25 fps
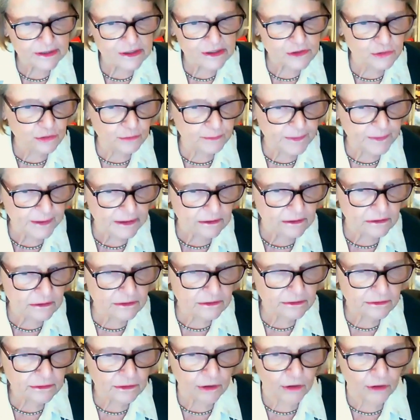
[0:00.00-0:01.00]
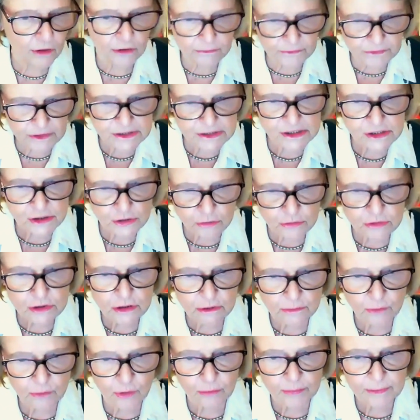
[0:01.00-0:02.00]
is to build on this
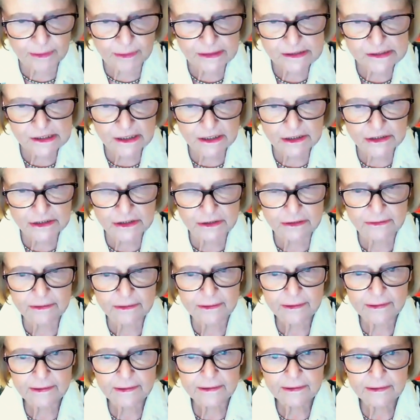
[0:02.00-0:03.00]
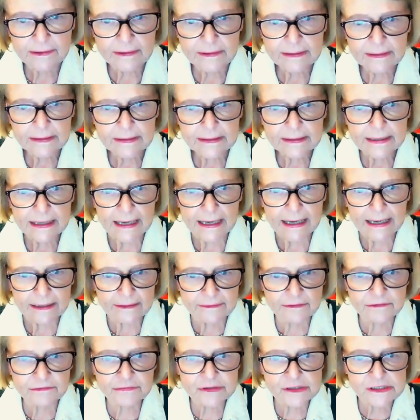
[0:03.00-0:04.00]
social mobilization
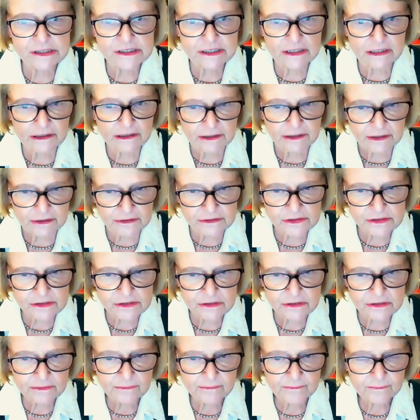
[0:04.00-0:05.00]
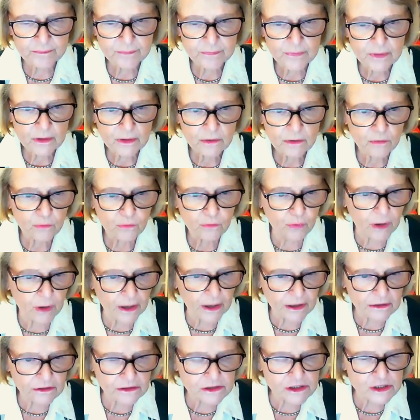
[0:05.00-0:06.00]
and resilience
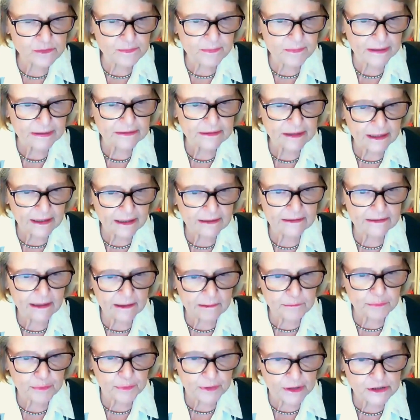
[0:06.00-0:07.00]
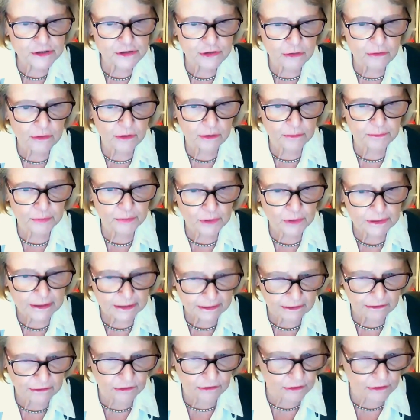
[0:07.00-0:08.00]
whilst maintaining pressure on
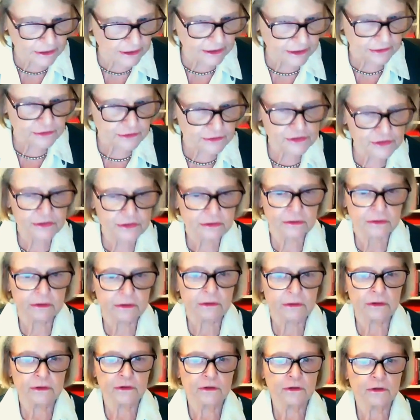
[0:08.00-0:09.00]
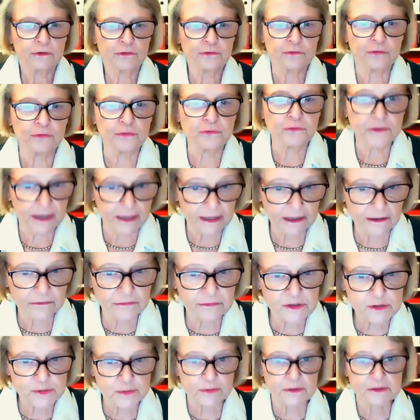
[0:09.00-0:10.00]
political leaders to take
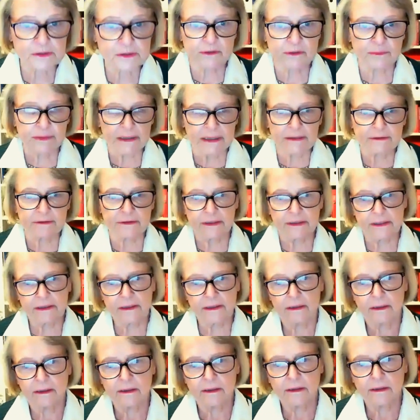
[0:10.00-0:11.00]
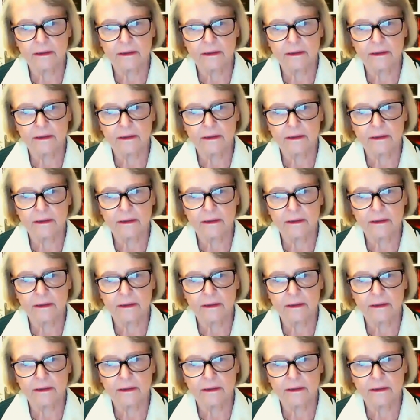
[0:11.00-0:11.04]
responsibility